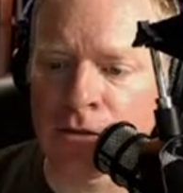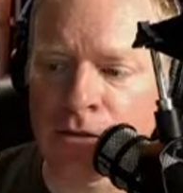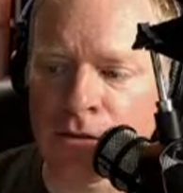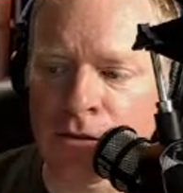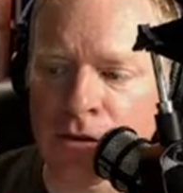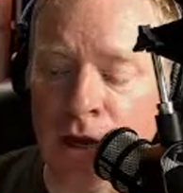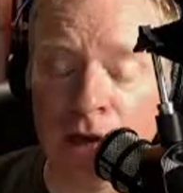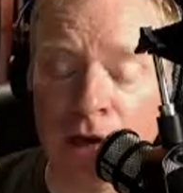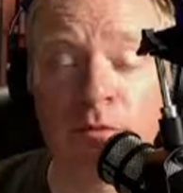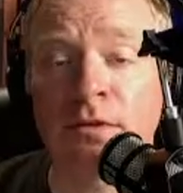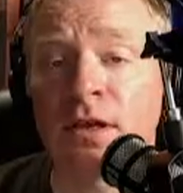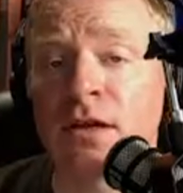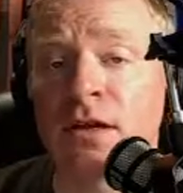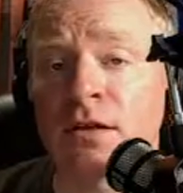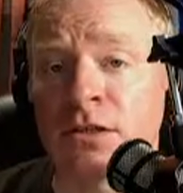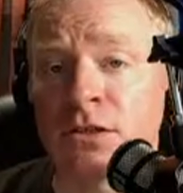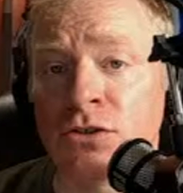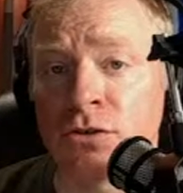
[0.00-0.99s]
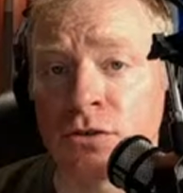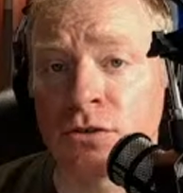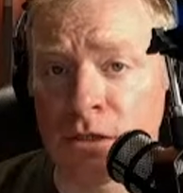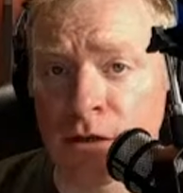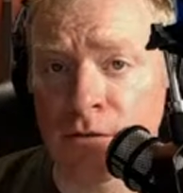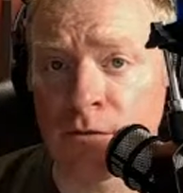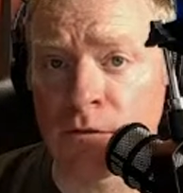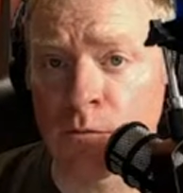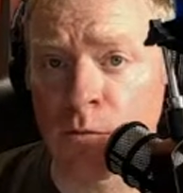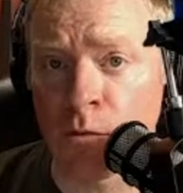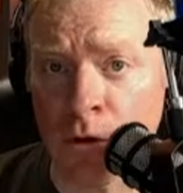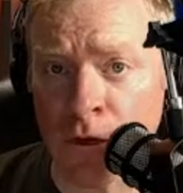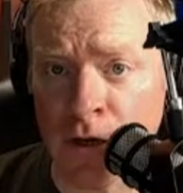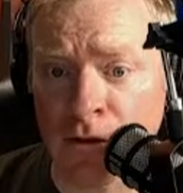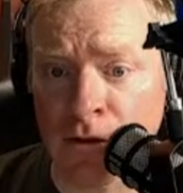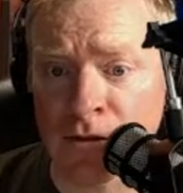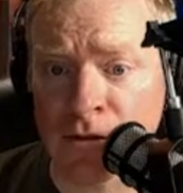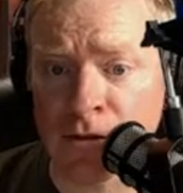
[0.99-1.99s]
hypothetically should give you more
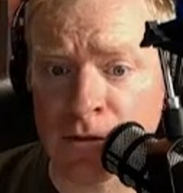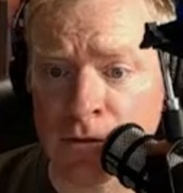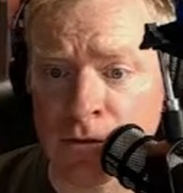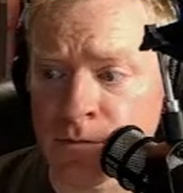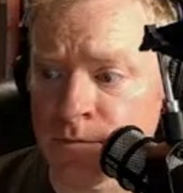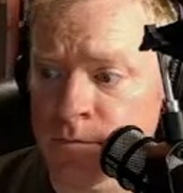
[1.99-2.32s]
altitude.